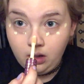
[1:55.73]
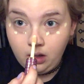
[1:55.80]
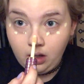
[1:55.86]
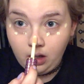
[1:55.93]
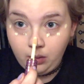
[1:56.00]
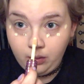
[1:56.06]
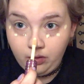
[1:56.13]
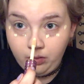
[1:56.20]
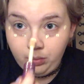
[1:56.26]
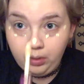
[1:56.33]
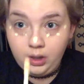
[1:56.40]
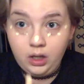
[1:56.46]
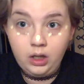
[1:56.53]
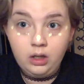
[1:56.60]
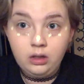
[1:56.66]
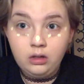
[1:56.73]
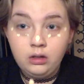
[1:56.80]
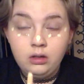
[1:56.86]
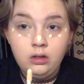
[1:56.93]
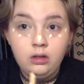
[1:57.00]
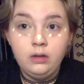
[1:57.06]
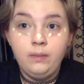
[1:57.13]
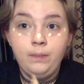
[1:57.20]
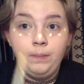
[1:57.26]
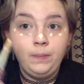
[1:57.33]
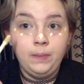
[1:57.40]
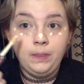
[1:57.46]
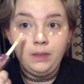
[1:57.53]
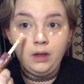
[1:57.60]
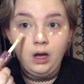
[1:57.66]
And I always put it
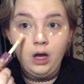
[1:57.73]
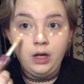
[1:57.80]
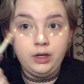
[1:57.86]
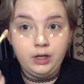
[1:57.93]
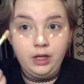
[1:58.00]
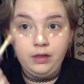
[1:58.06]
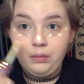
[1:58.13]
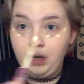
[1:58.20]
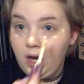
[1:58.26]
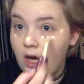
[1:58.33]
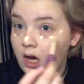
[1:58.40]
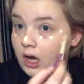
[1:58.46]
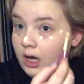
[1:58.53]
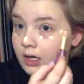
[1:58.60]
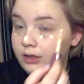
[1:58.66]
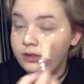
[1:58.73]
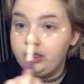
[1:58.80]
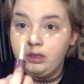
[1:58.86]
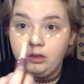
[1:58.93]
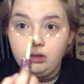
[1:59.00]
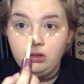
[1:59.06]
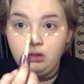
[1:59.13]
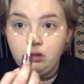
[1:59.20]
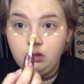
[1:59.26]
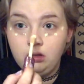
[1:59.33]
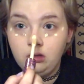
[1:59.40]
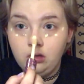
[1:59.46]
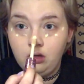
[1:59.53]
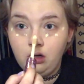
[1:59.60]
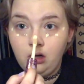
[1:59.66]
underneath my eyes,
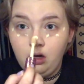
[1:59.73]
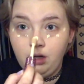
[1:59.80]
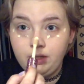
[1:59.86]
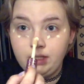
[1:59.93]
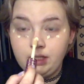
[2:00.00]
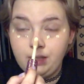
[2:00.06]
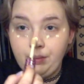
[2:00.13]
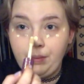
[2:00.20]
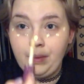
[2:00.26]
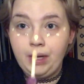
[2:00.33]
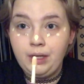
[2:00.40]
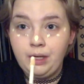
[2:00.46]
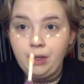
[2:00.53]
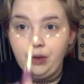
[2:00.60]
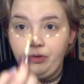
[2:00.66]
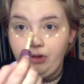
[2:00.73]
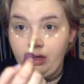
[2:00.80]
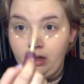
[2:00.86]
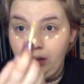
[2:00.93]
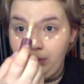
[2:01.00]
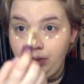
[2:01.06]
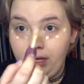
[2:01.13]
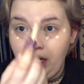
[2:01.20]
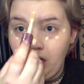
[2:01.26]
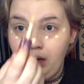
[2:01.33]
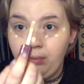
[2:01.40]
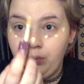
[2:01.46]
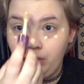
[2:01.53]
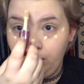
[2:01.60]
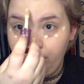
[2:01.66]
on the tip of my nose, and then I bring it
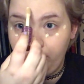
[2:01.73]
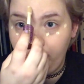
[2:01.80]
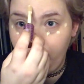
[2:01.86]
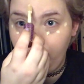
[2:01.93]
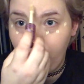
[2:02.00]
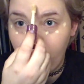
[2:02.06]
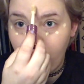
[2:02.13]
upwards